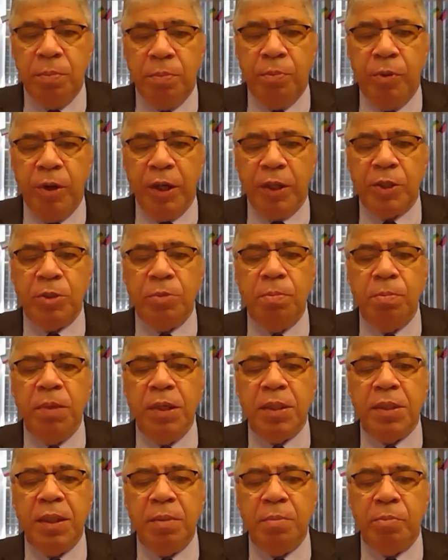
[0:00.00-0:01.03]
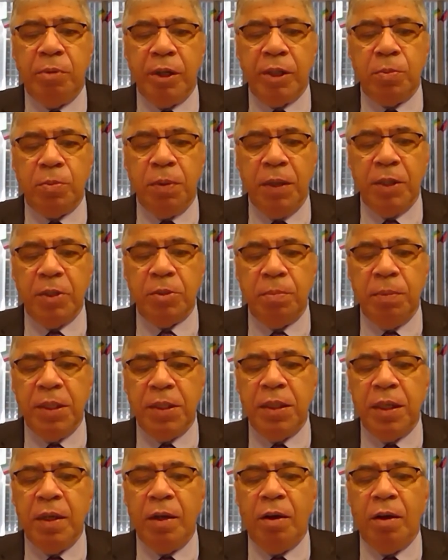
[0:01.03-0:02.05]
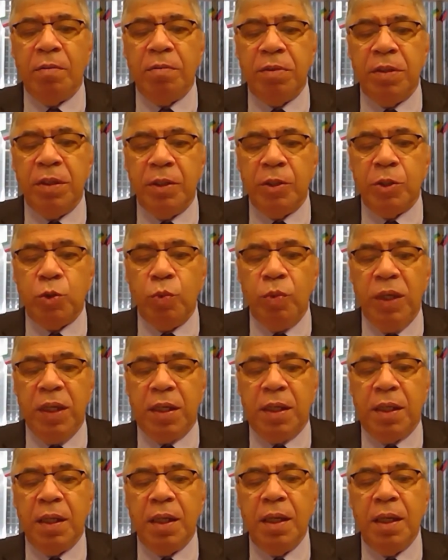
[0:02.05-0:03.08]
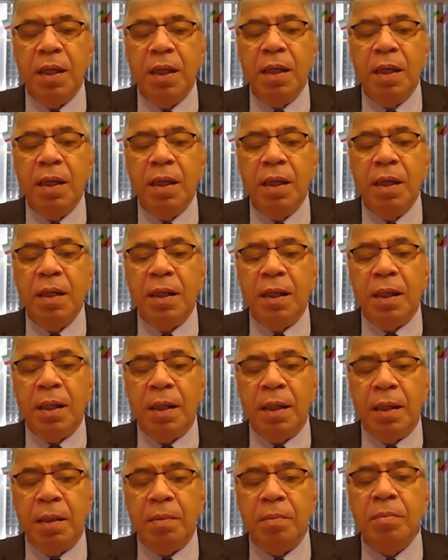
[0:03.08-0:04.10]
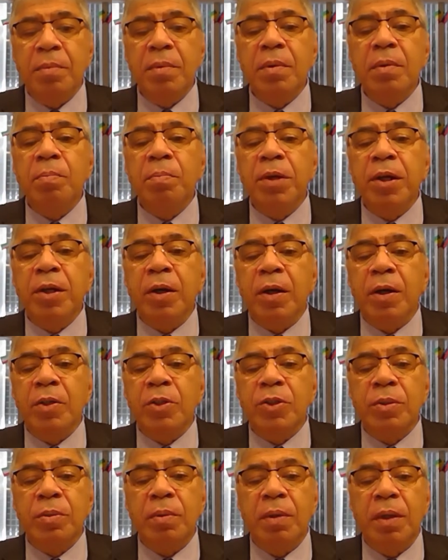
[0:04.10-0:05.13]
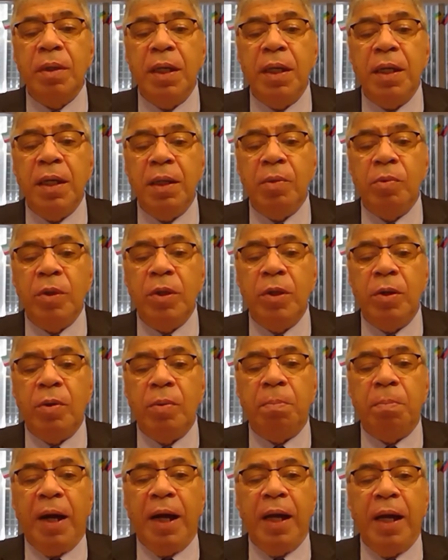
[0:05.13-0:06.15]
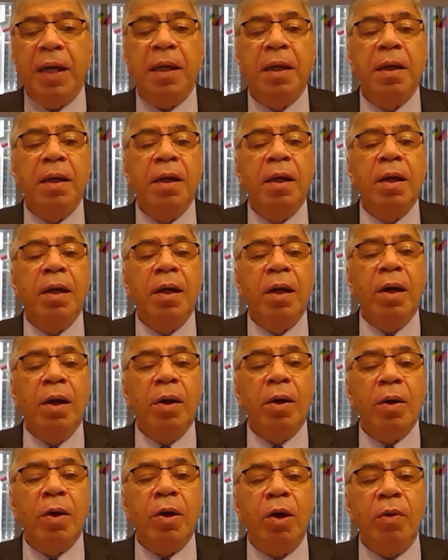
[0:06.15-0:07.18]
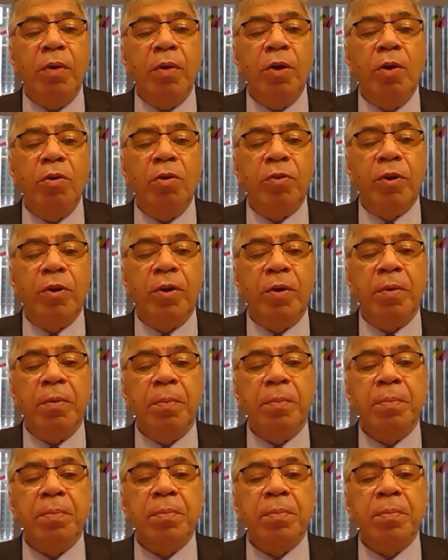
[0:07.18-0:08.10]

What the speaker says: BRICS meeting, BRICS Plus meeting of this week, because by going over